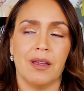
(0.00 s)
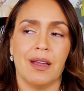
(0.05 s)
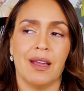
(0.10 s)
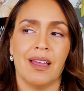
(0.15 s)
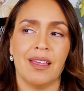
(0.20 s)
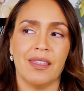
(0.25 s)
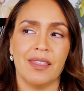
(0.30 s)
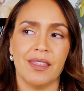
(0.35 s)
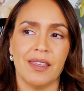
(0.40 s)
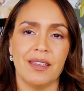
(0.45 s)

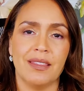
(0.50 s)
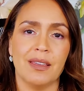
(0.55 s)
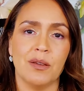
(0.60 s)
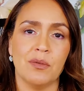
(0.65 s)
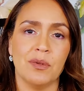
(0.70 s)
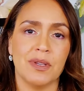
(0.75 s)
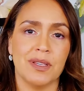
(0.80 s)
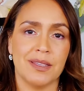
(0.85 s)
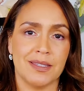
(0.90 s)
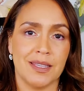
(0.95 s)
I think that
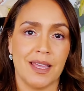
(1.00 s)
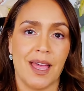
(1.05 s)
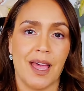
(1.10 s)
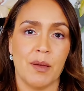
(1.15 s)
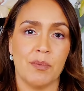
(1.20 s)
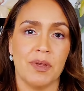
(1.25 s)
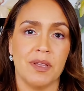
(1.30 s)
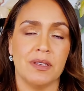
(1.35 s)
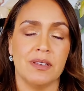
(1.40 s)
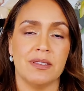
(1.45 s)
what has
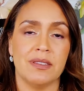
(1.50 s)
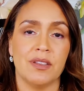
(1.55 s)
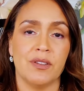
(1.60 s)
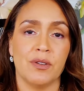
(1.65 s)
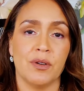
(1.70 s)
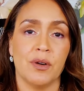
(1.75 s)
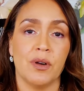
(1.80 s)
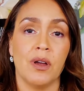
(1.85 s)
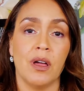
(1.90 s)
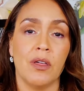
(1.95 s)
happened is there
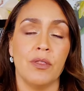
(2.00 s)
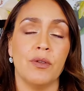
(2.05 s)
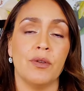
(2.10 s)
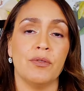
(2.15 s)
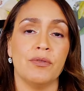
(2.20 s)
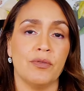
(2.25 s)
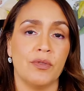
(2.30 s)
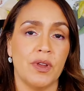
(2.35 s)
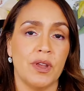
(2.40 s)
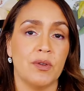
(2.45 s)
are other
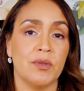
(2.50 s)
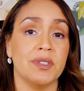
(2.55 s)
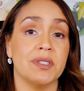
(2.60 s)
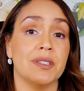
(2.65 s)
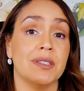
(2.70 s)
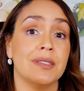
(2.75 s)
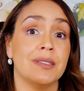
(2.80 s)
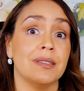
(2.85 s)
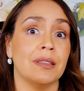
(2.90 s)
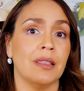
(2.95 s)

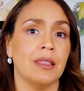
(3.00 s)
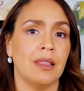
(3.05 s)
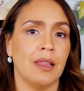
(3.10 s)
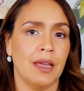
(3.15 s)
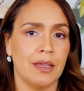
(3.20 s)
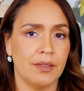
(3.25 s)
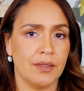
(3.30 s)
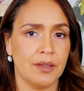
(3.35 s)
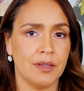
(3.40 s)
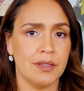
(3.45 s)
fragrances
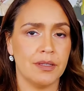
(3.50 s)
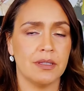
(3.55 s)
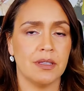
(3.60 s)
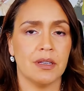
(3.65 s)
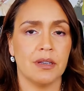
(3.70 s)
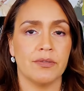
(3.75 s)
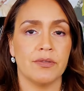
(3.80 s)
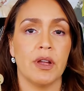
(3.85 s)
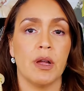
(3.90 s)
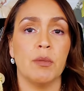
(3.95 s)
like this that
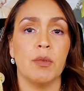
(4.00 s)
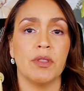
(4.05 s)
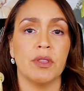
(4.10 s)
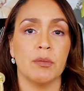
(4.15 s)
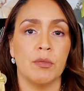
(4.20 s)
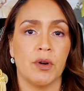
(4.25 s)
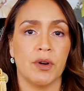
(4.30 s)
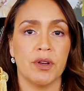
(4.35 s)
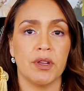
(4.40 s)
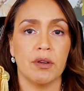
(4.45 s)
have come on the
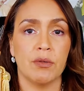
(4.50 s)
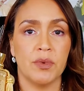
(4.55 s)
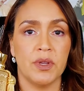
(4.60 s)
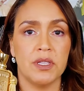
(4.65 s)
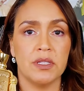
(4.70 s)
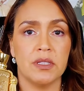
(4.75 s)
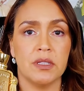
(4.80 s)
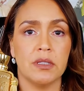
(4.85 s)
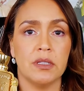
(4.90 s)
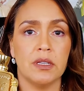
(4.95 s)
market
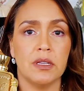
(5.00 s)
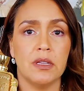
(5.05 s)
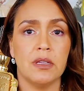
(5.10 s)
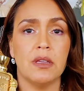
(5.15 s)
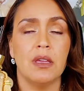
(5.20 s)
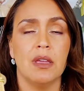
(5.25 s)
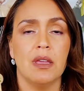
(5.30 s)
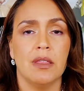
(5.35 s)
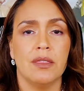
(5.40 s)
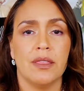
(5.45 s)
recently
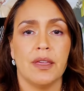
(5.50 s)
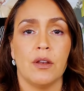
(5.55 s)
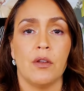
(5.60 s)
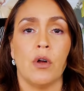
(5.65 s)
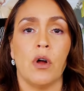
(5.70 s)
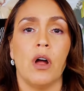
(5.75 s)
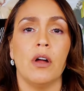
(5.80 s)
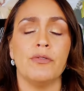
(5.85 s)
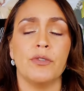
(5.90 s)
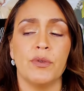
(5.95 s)
that
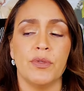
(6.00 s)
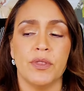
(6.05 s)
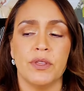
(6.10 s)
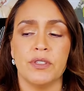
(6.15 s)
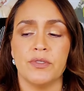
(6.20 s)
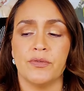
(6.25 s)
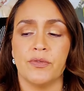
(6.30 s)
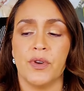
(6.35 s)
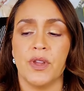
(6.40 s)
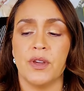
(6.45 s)
offer
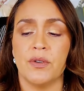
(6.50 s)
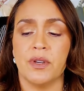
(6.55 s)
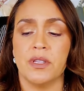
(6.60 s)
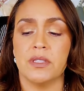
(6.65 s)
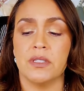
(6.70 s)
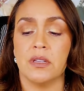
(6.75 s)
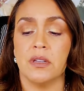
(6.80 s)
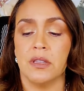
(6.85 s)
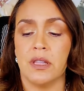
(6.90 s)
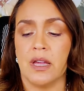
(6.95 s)
this
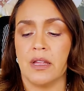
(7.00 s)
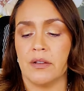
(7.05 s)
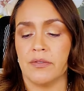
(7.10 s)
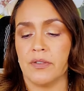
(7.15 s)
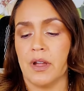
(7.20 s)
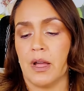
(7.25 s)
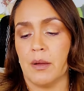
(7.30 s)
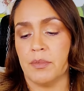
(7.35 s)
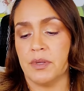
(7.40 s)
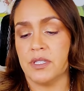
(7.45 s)
fragrance a lot of
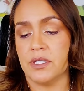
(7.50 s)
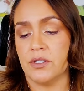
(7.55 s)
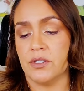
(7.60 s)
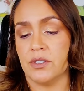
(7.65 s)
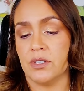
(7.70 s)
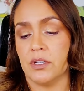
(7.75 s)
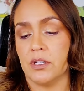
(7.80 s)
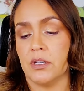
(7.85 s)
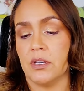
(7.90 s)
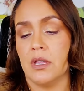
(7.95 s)

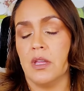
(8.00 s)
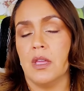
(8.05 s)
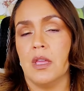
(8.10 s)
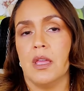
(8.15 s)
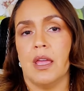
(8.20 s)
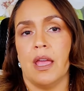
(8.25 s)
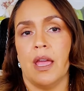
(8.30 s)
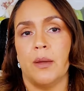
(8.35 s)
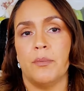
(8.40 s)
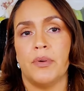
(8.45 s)
competition.
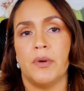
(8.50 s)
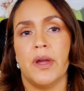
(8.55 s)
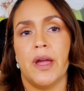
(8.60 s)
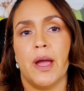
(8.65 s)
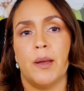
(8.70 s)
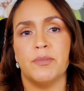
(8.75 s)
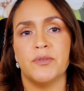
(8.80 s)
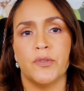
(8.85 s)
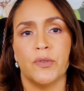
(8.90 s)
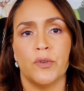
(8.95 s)
And
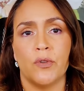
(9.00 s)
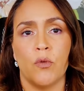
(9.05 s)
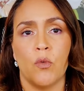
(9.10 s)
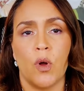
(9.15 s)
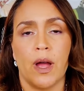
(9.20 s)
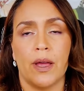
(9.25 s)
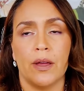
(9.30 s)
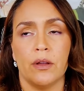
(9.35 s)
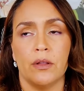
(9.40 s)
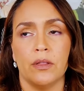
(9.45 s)
perhaps for a
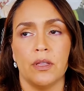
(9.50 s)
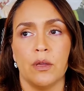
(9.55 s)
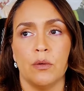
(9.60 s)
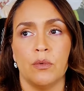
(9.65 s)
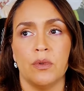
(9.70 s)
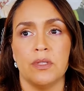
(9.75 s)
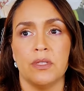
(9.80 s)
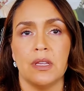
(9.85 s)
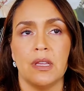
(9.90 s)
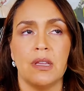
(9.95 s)
while, it
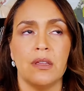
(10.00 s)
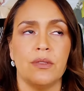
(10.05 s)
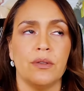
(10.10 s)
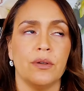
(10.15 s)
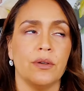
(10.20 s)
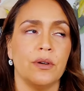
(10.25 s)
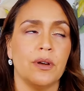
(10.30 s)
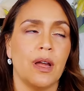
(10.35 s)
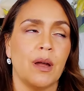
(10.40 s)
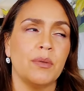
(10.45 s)
was
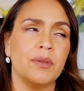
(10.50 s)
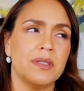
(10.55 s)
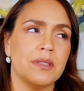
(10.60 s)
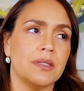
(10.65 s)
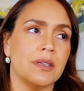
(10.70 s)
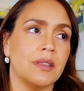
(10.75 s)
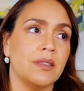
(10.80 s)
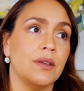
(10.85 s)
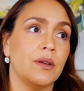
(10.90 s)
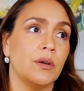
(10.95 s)
either, I wouldn't
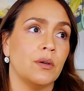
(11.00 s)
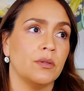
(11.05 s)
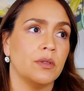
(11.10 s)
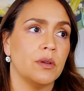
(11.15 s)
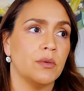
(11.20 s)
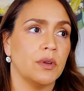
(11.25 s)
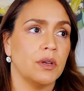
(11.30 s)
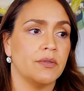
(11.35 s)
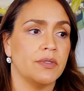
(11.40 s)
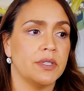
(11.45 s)
say the only
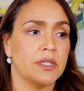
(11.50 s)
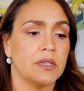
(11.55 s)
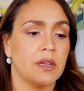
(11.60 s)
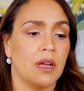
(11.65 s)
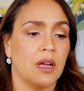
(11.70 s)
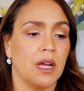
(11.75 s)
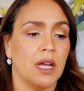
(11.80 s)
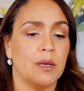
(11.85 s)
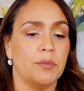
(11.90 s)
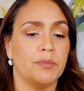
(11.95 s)
one of its
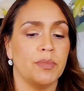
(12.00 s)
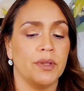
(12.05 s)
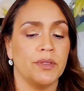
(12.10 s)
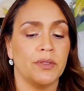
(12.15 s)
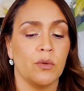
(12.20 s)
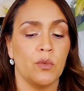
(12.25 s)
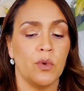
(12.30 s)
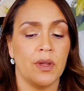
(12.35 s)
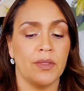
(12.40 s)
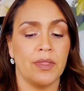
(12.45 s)
kind, but
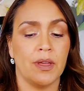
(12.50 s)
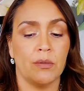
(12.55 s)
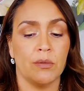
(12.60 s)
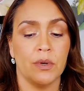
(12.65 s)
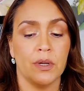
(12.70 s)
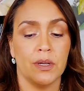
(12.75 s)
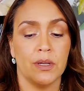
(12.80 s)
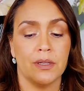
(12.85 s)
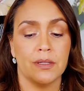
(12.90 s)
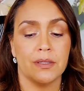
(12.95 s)
the one that
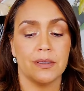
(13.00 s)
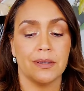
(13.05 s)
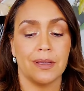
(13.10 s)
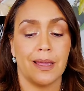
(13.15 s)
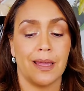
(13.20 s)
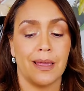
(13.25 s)
was